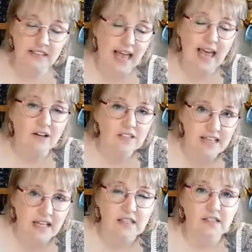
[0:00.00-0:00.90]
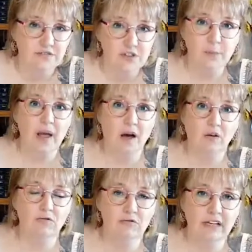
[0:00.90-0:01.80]
Our sense of
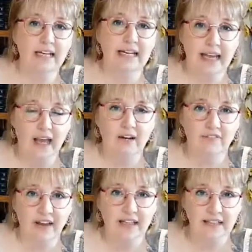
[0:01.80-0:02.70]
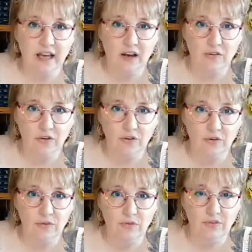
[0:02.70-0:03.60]
smell really can affect how
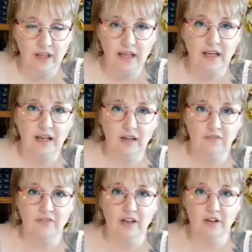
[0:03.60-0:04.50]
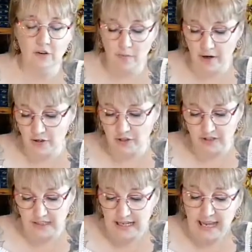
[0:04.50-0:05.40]
you think and how you feel and your
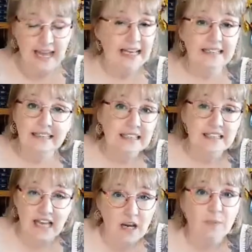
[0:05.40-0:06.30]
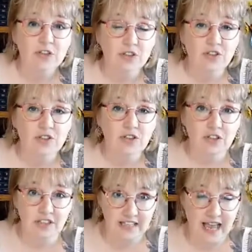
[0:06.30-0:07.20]
emotions. It's the same as just the
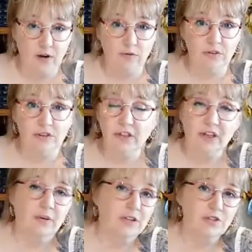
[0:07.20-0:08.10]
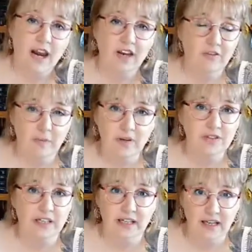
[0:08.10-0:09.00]
sound. You know, a track of
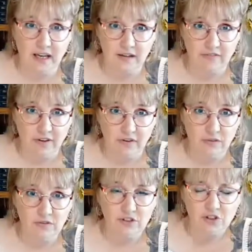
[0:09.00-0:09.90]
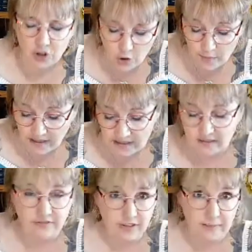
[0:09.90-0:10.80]
music can evoke so many
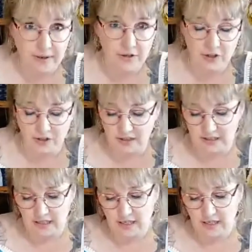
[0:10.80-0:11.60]
different emotions.